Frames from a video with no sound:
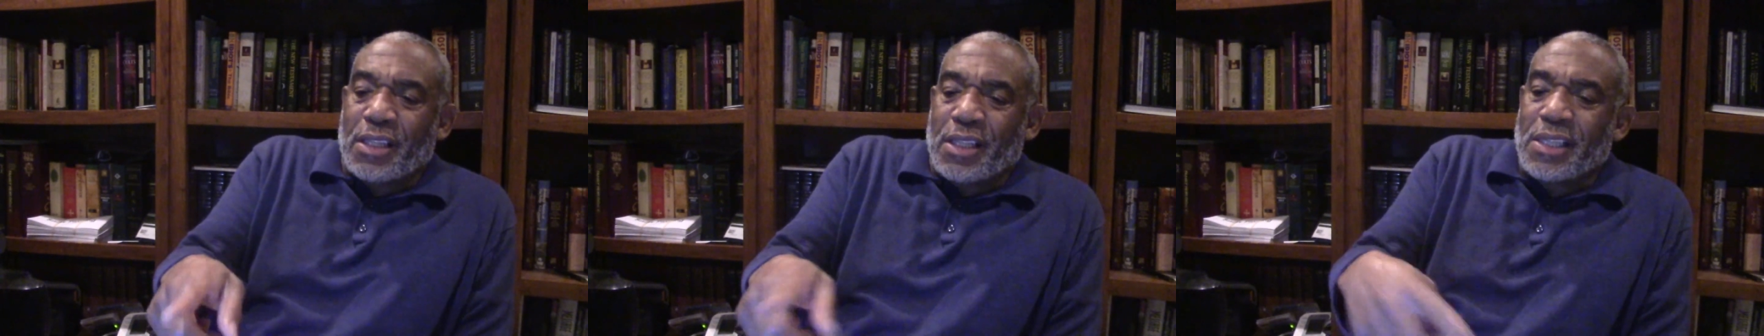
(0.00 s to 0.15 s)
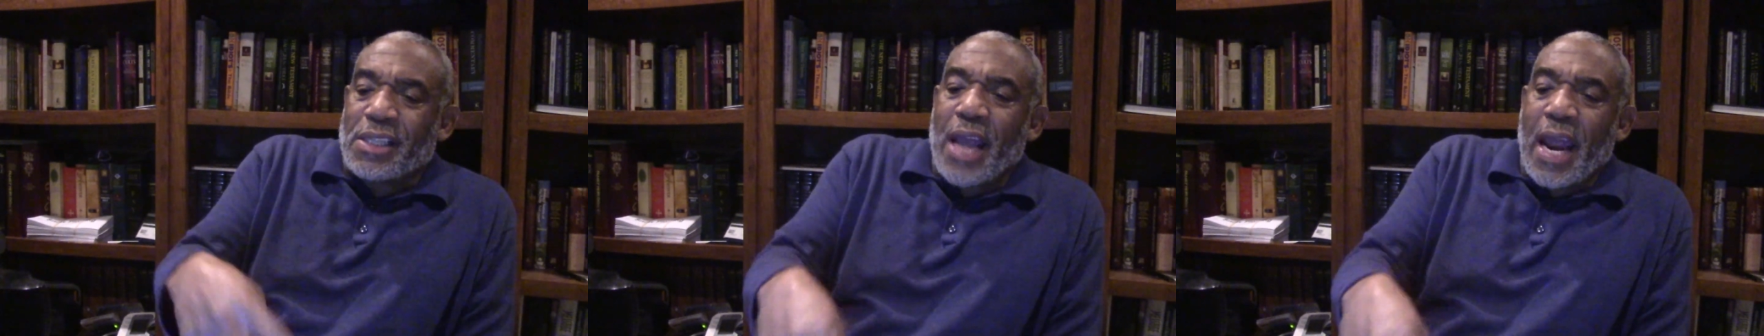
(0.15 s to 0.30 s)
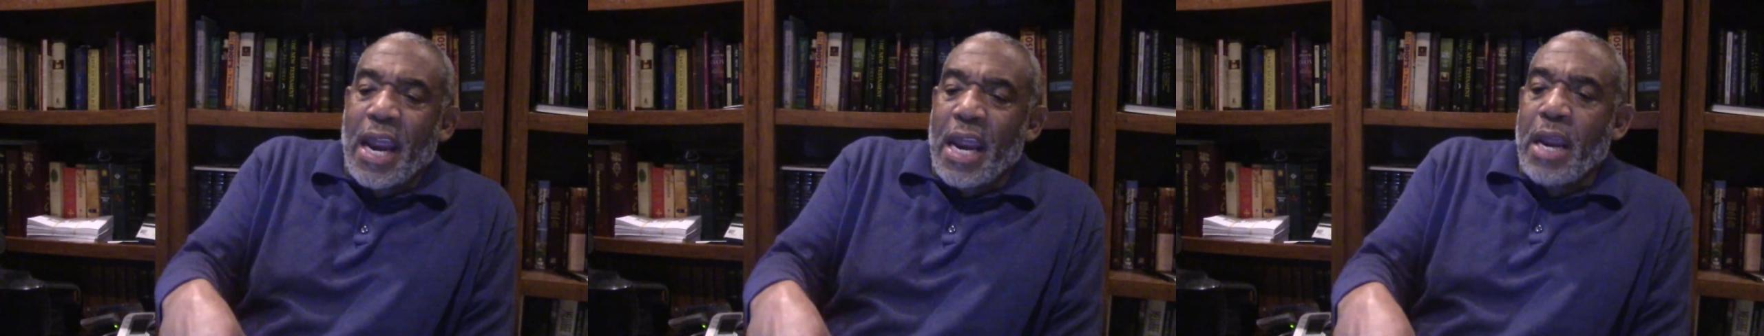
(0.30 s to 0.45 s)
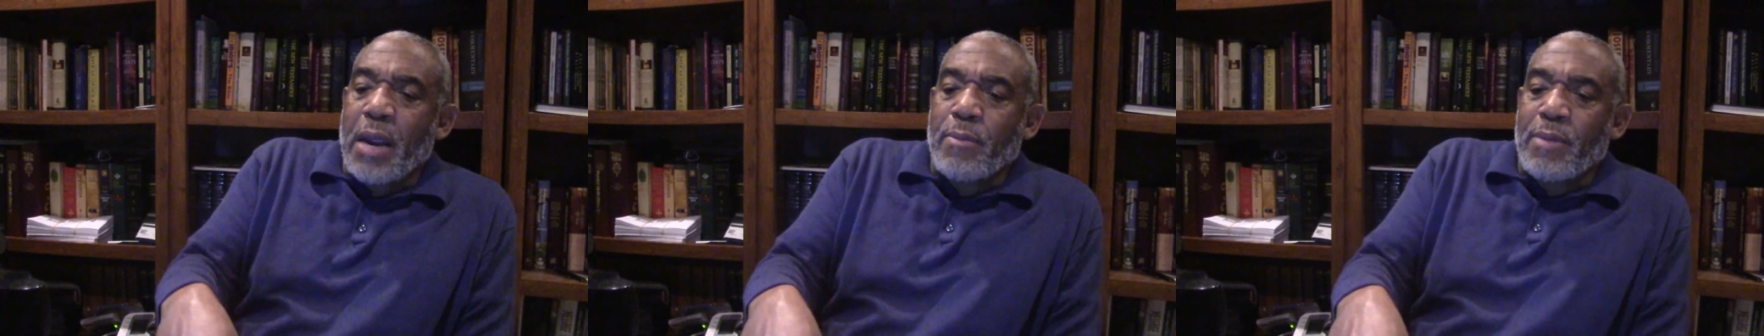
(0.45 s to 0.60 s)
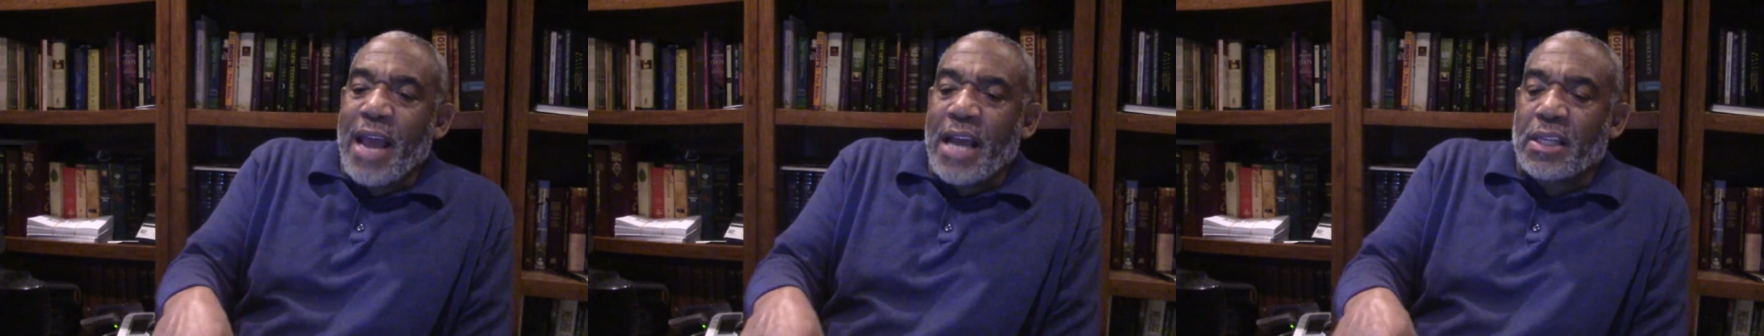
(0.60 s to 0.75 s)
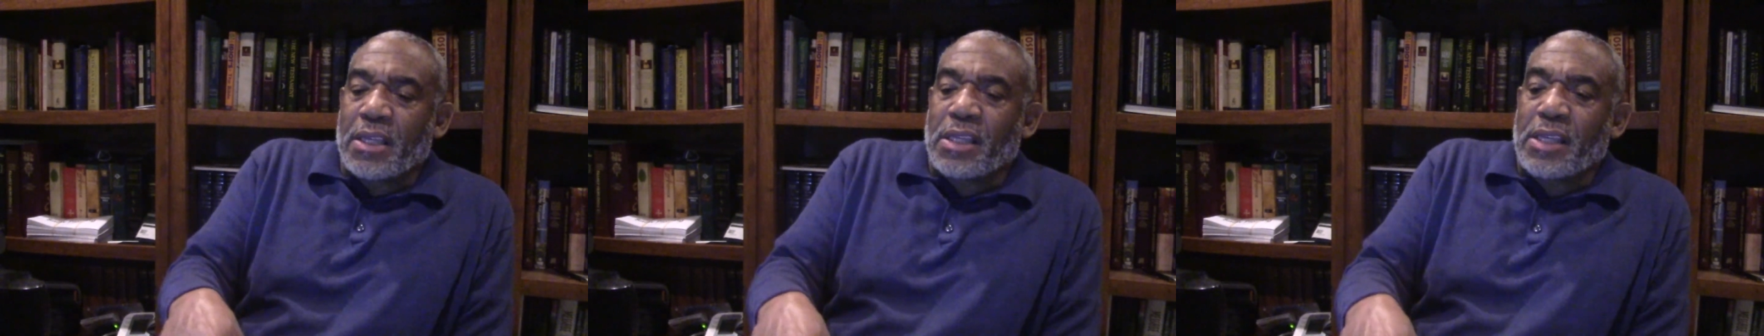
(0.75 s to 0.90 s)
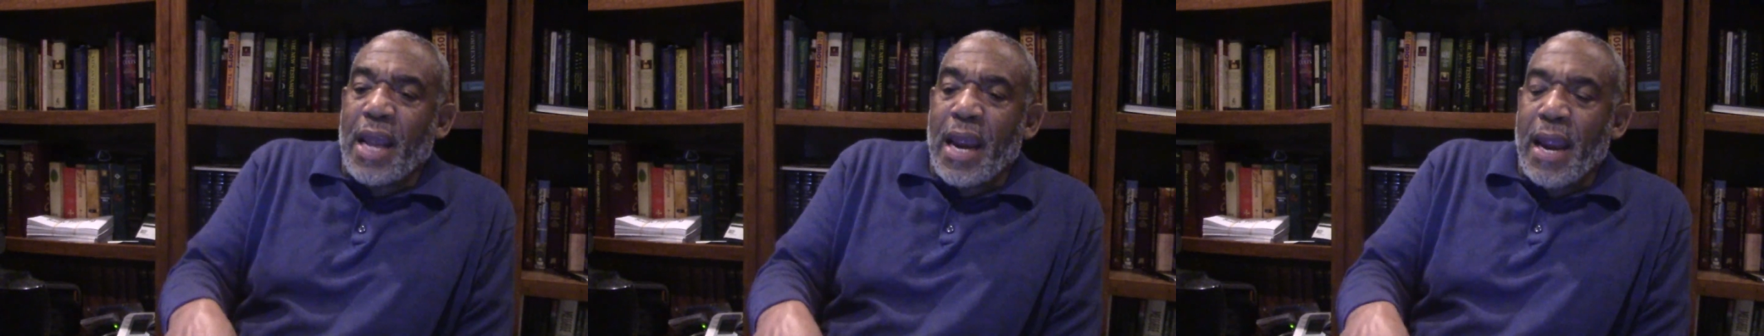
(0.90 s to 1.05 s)

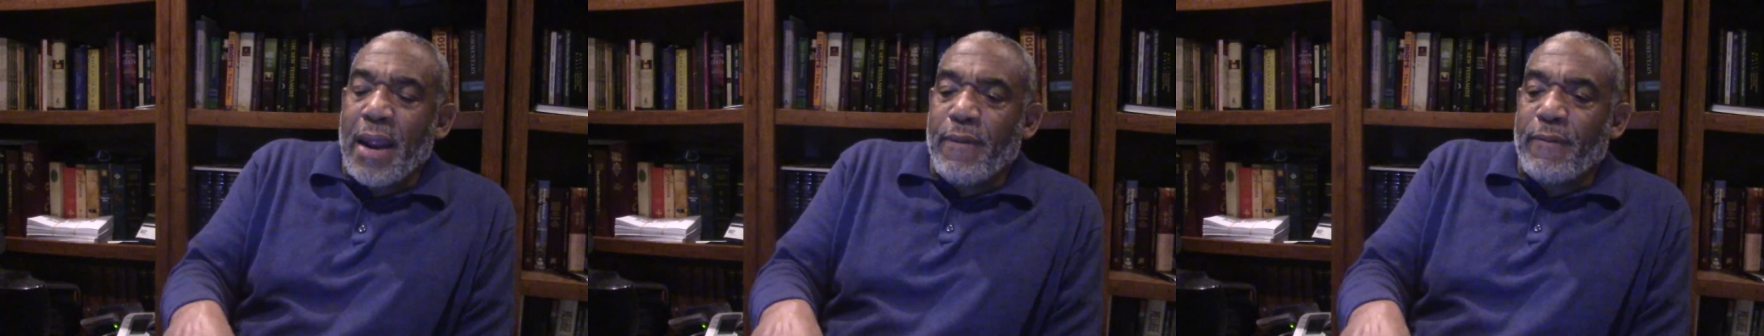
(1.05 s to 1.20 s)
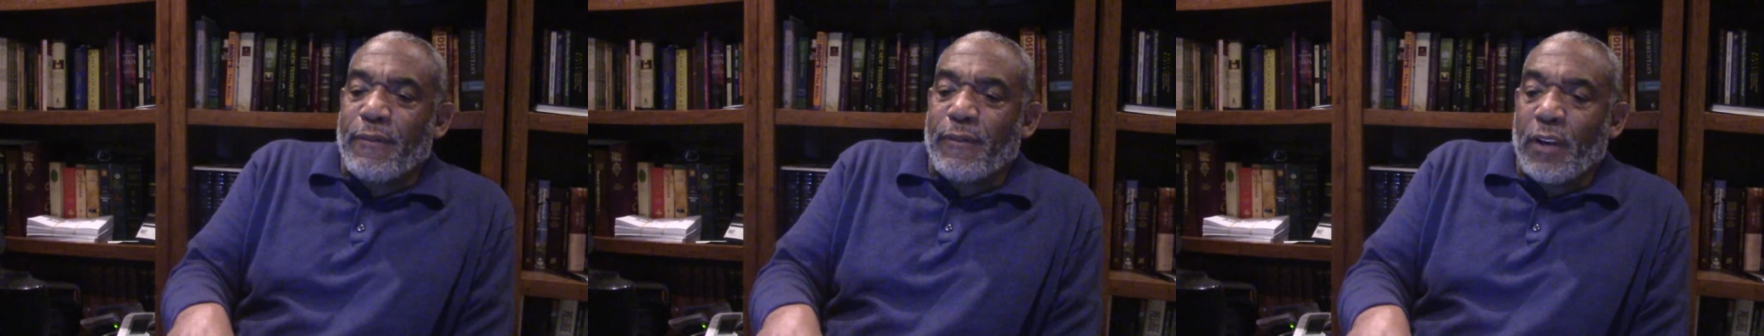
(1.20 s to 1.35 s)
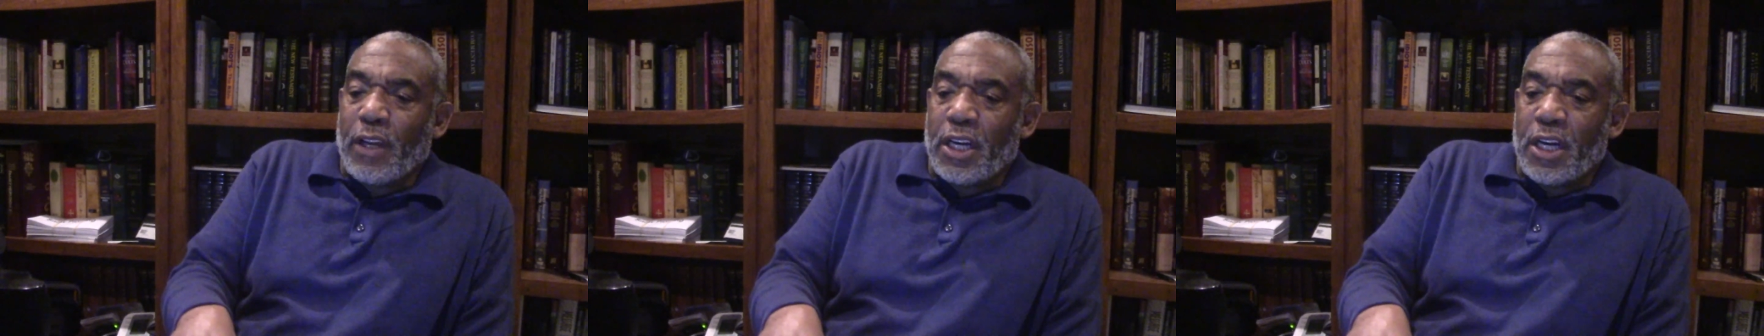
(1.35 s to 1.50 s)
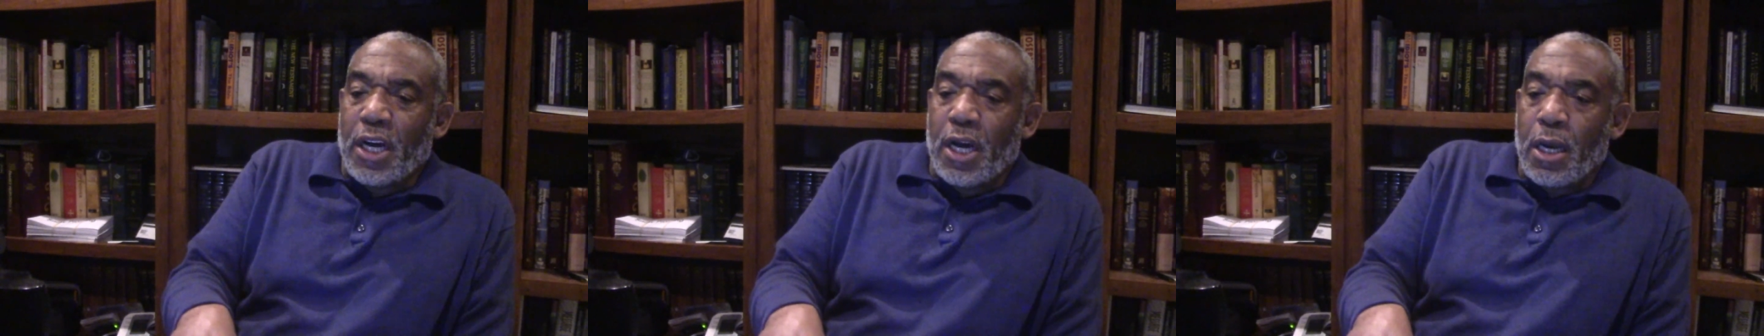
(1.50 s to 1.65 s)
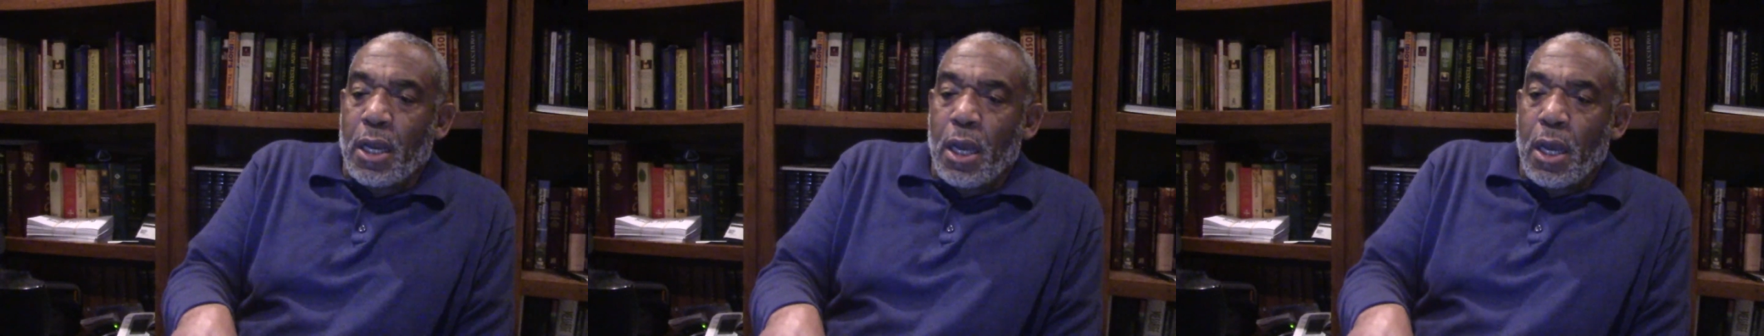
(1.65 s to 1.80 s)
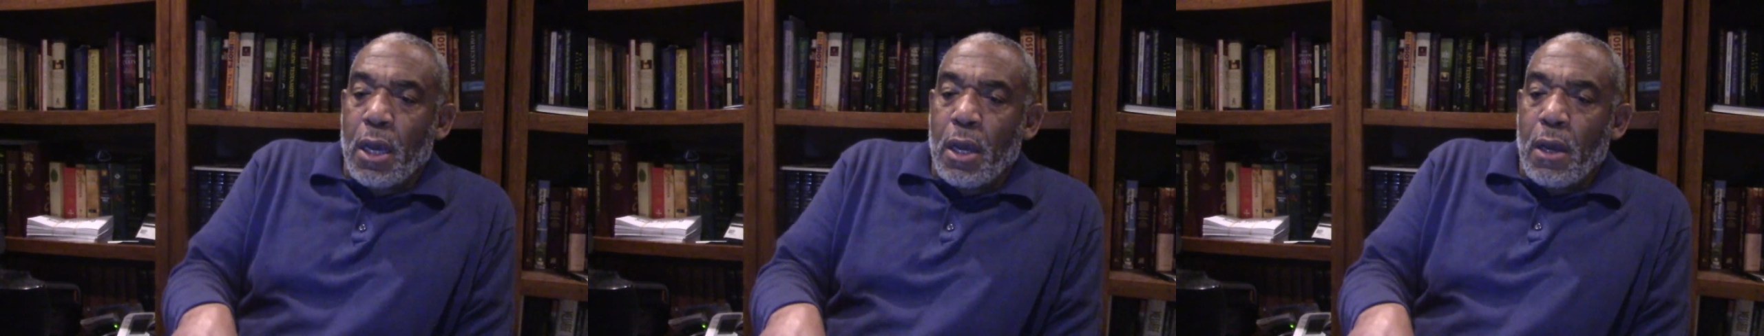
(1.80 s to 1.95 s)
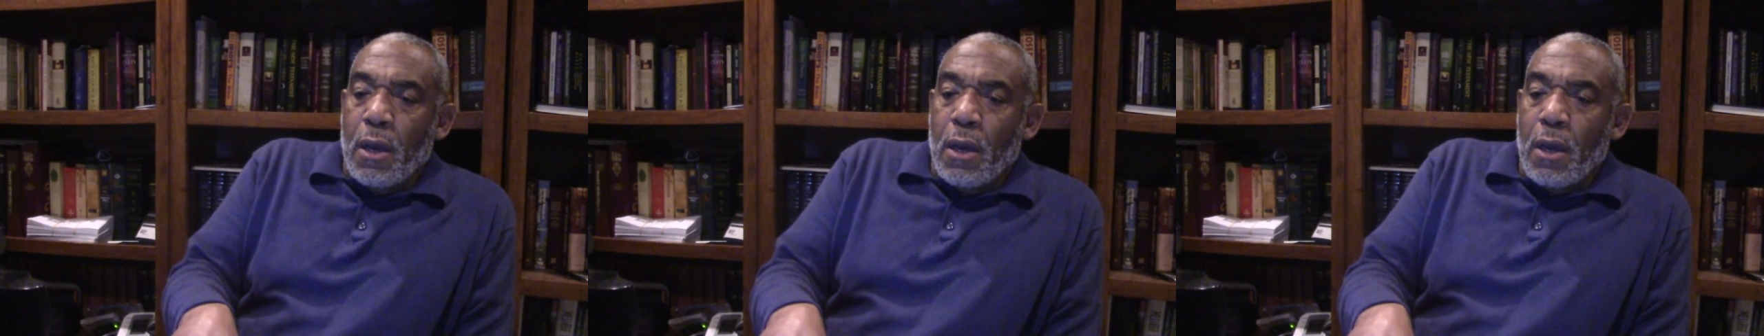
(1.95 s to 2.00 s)
same flood